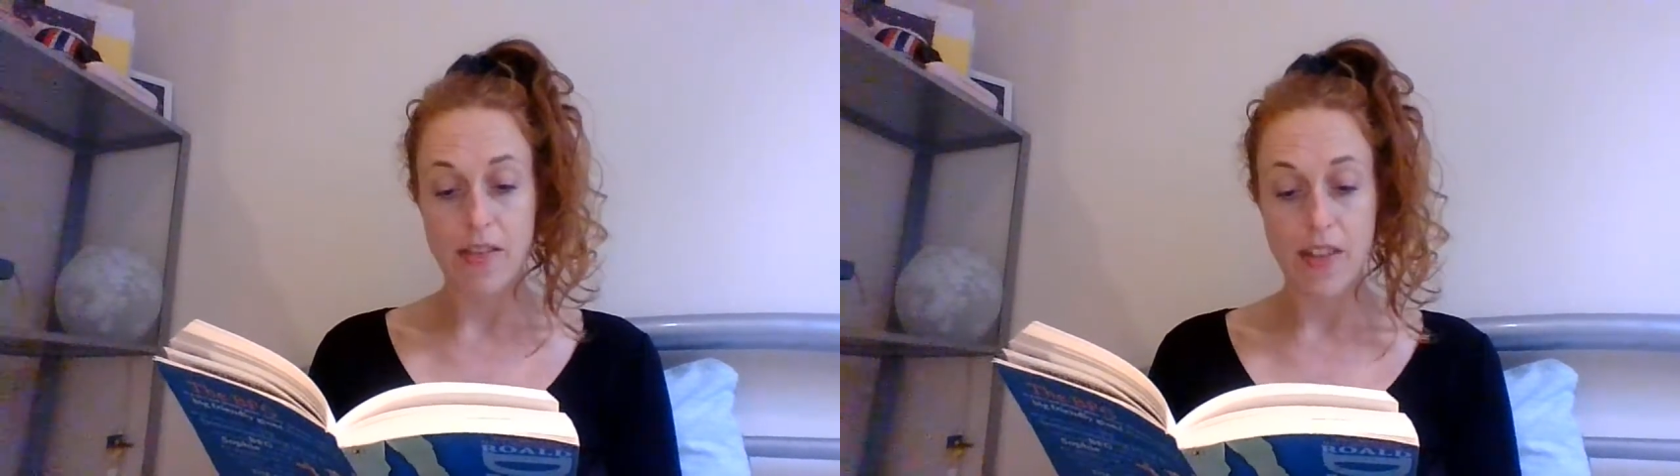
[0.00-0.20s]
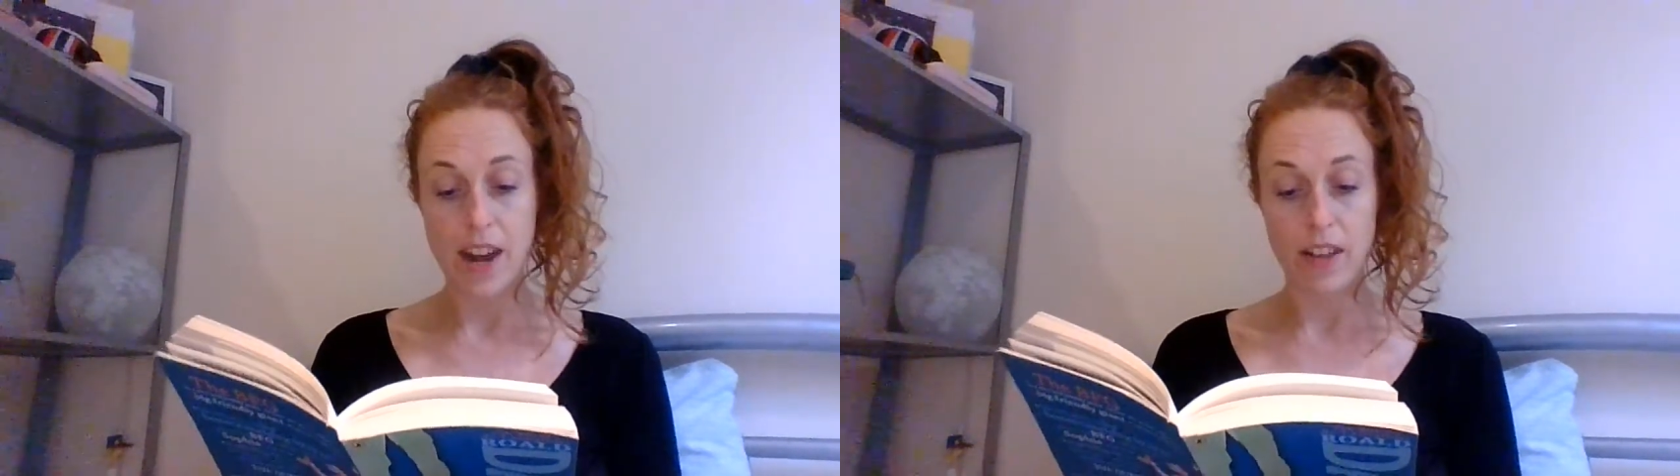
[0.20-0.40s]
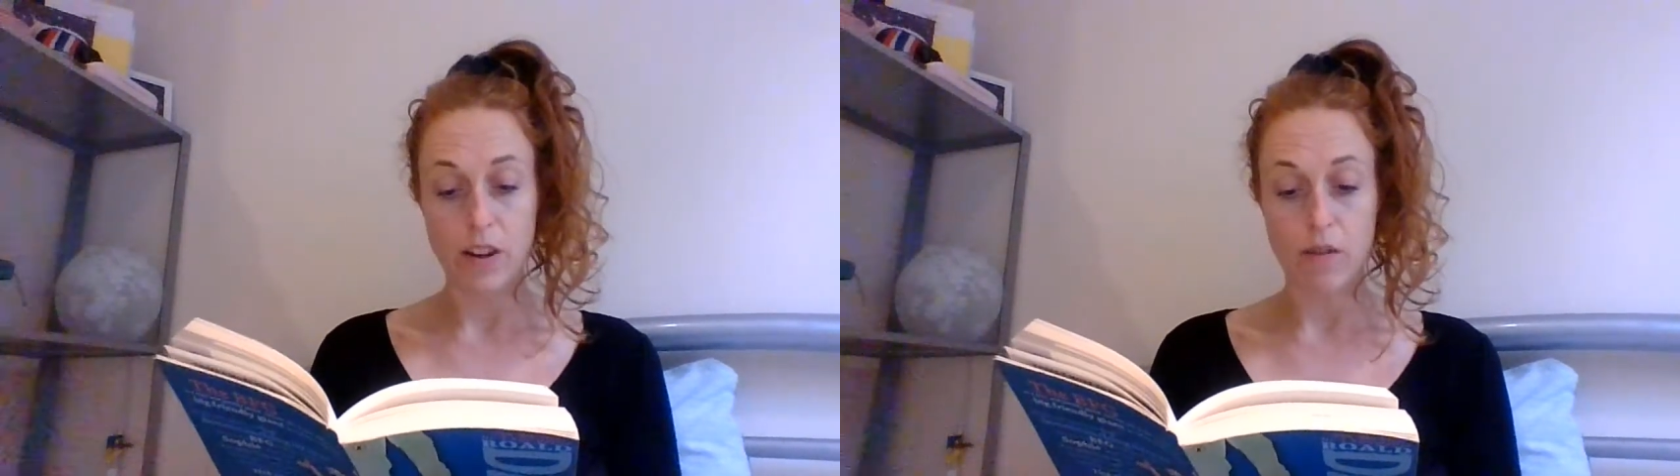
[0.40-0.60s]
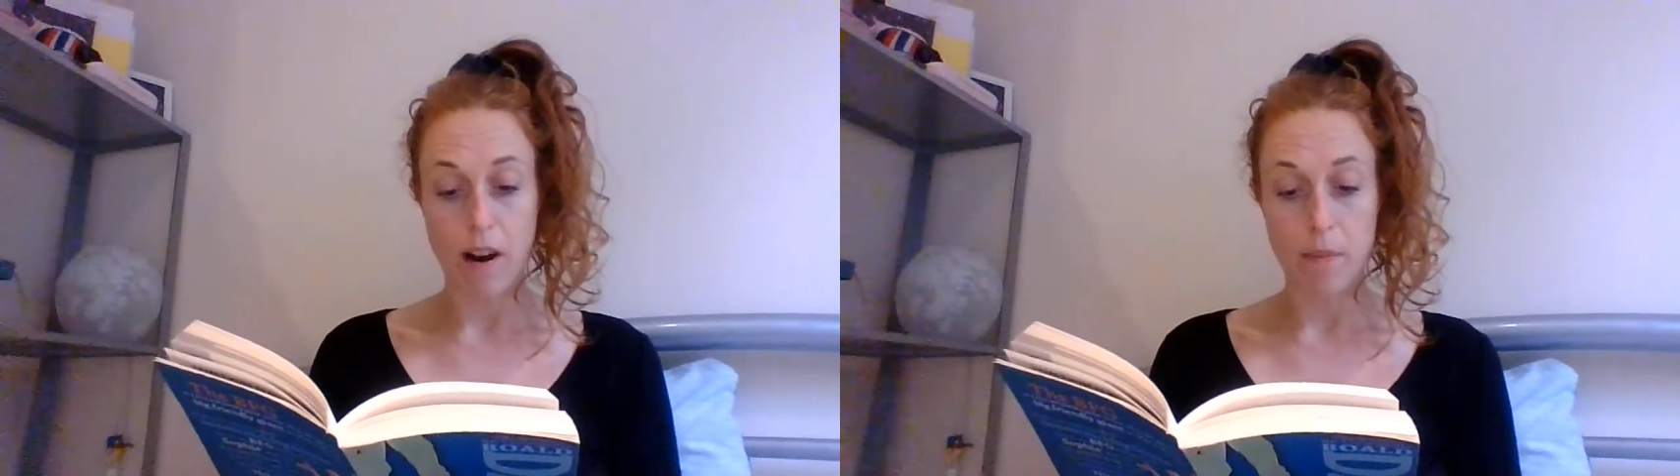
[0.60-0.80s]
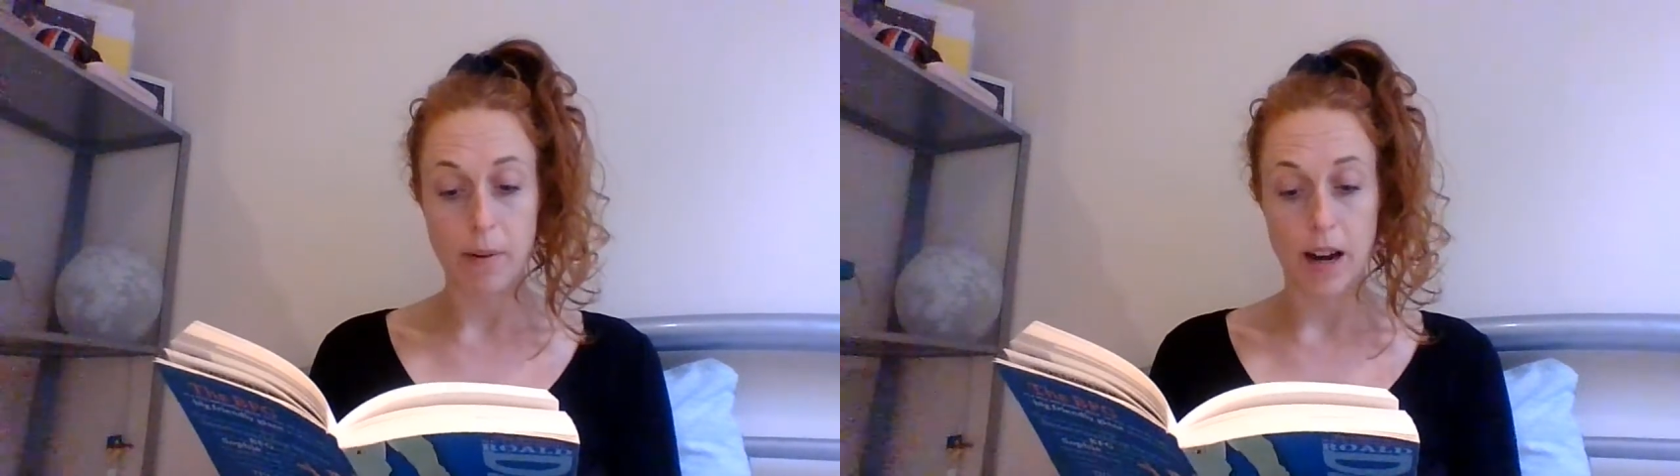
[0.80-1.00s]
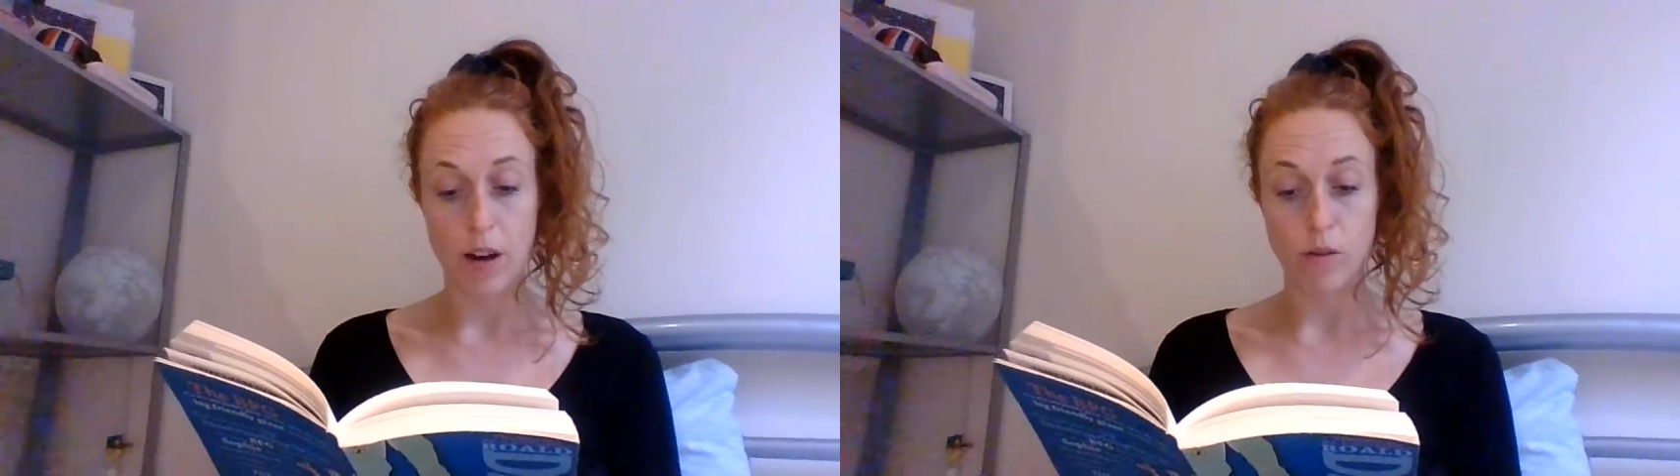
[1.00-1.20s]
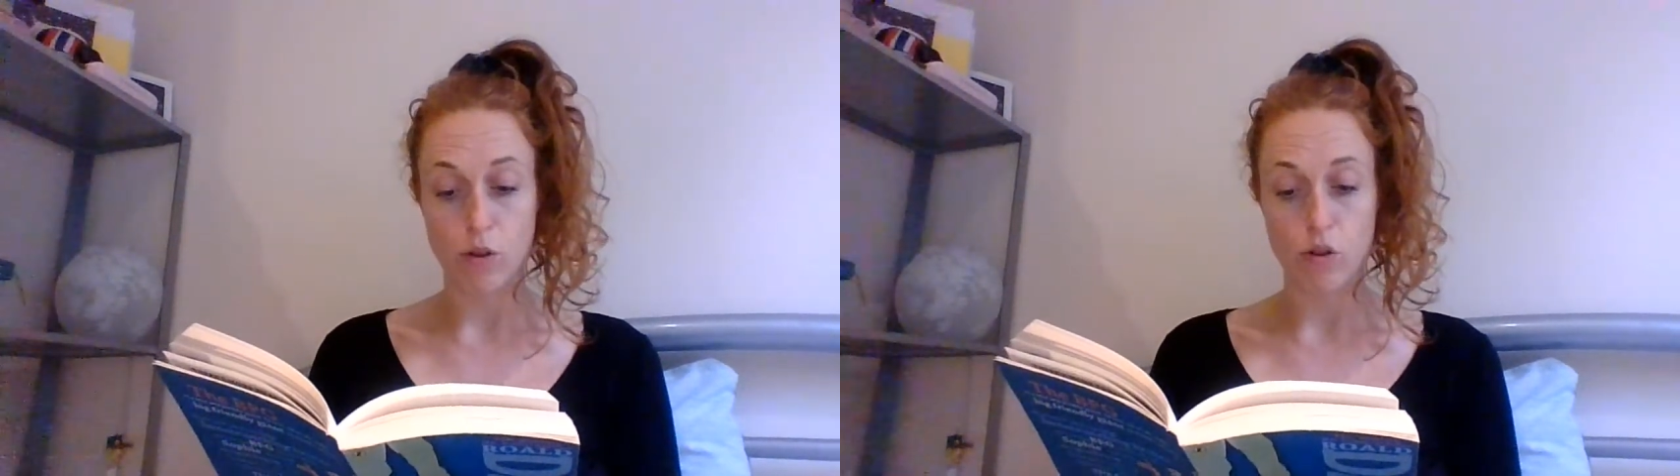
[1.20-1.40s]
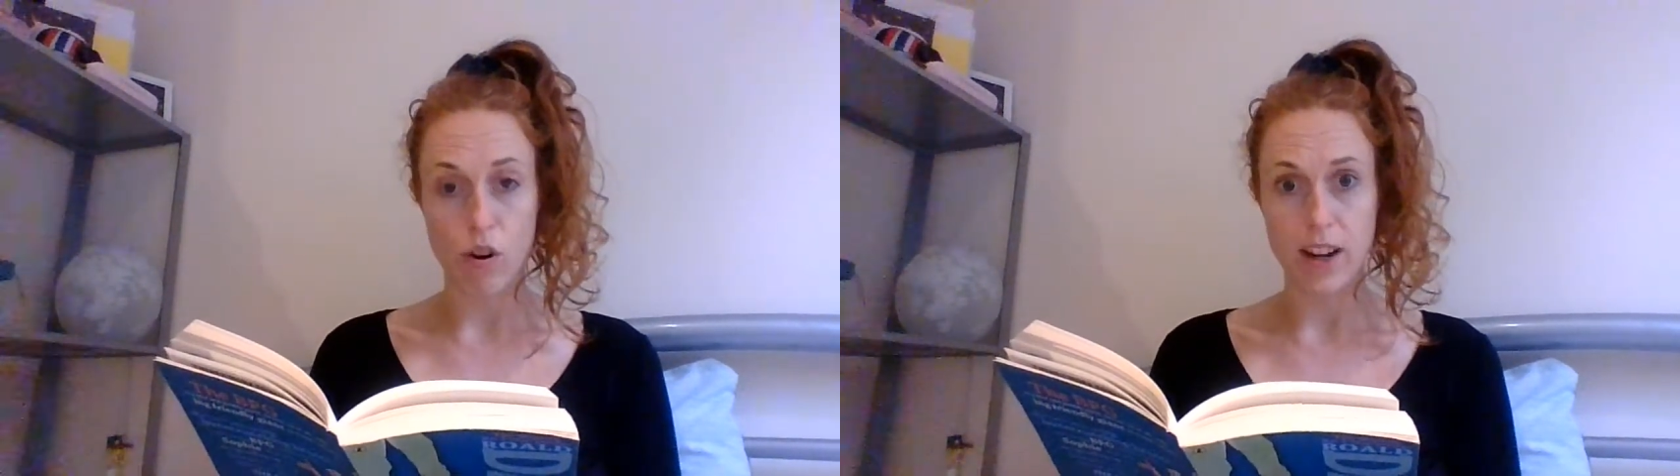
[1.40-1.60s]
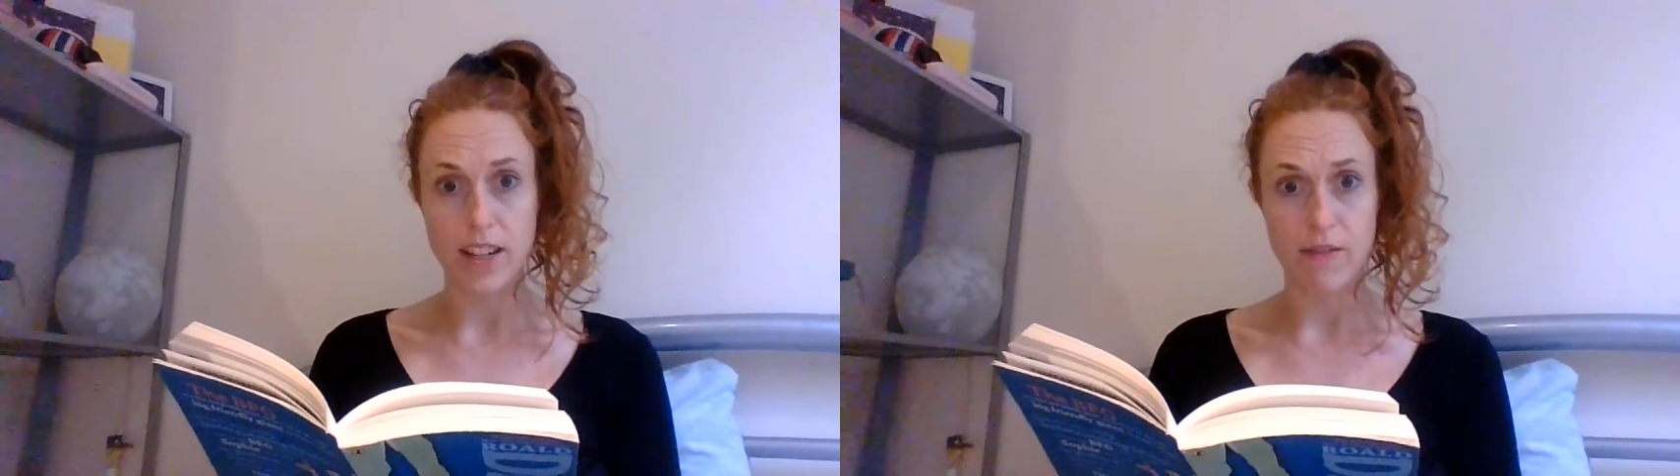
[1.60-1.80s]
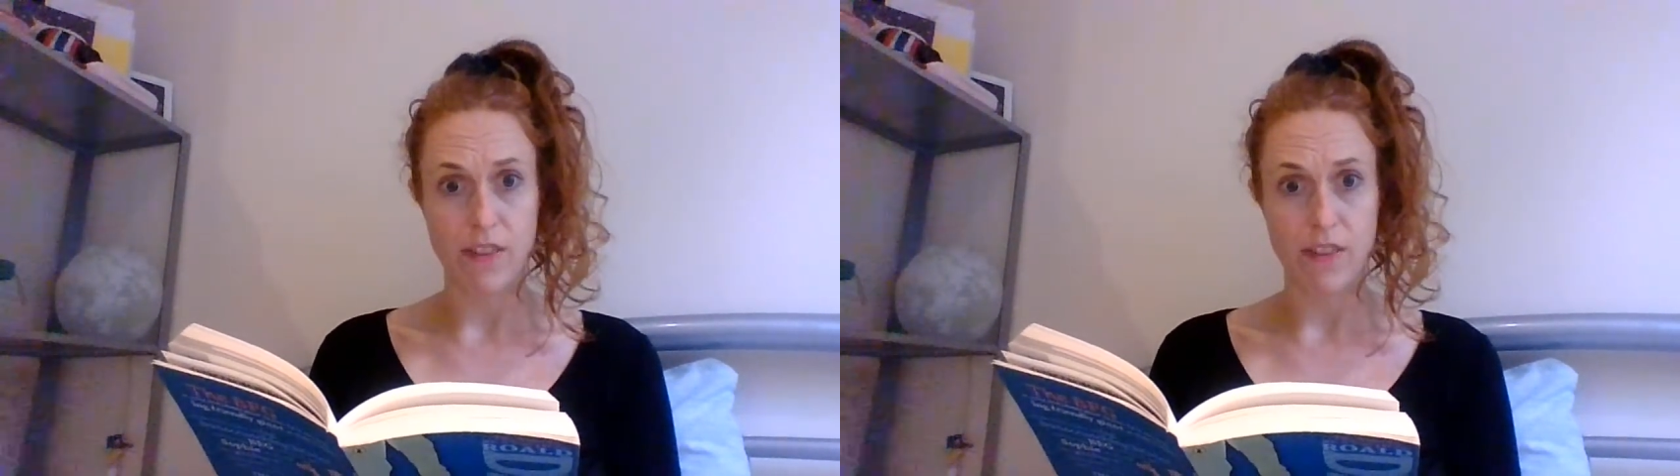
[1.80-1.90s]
then at the ground below, trying to